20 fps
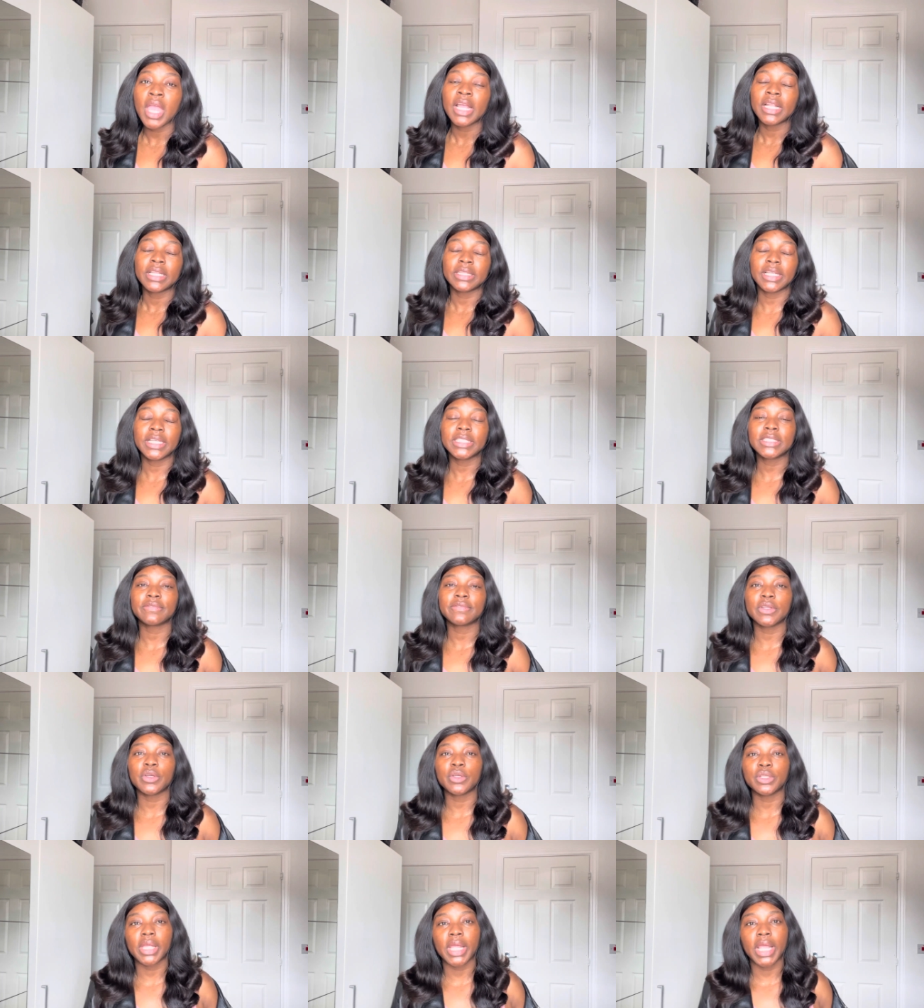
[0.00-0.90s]
These
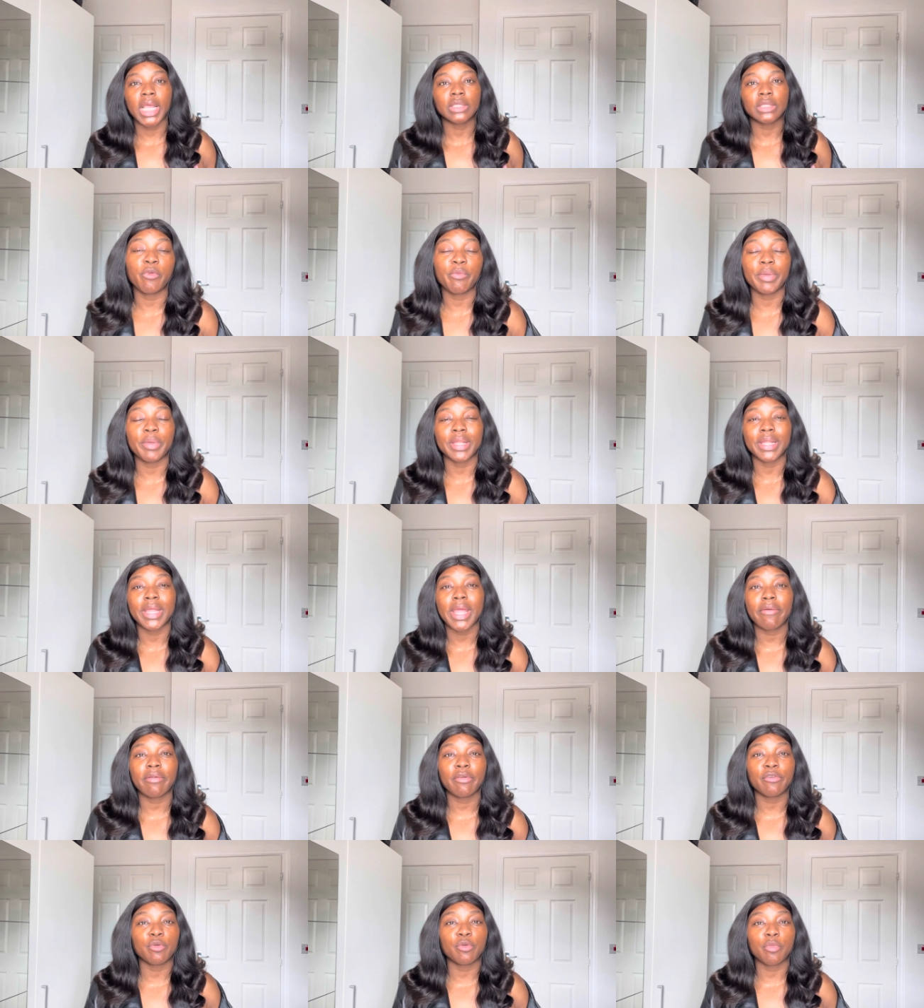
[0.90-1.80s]
few days, we've been
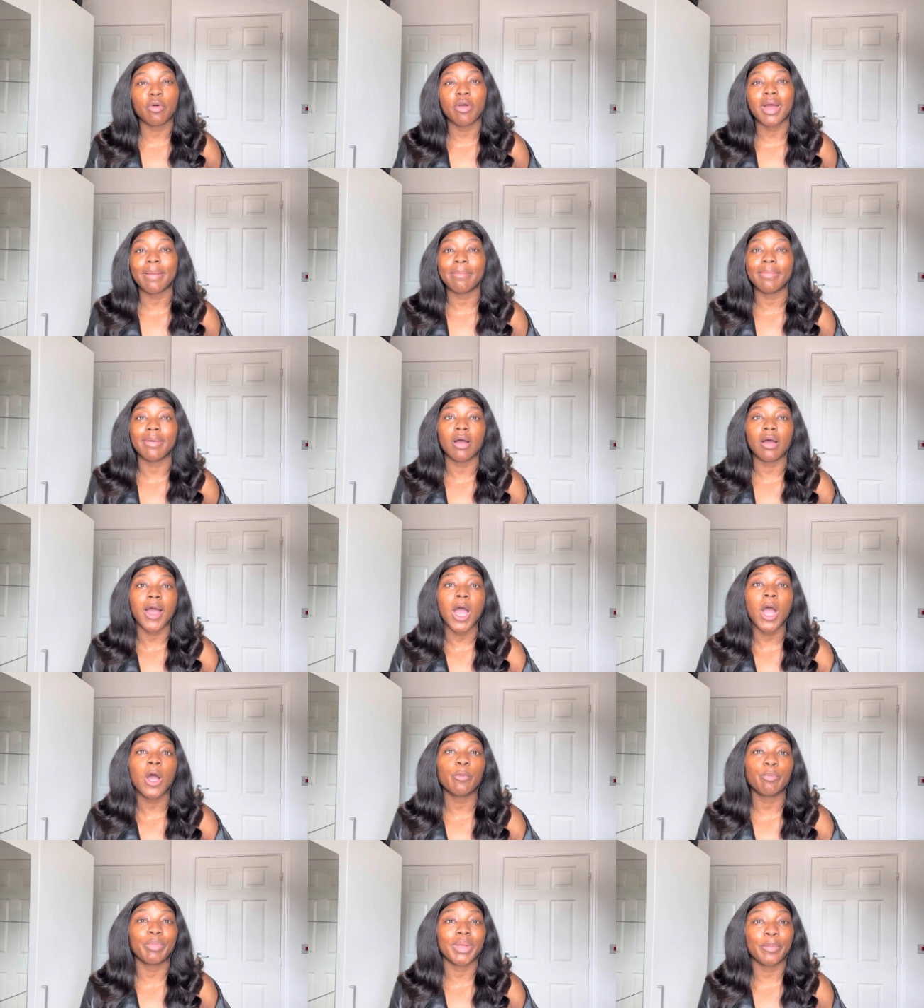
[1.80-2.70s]
hearing rumor about
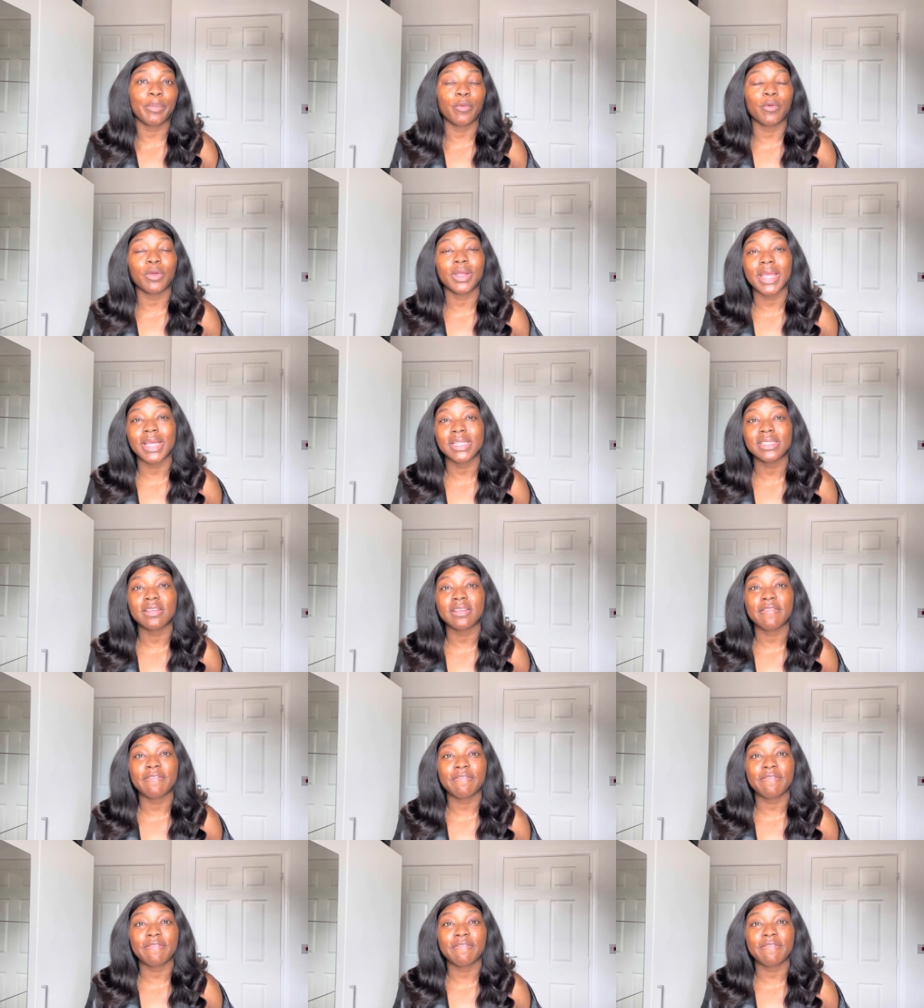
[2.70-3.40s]
how people get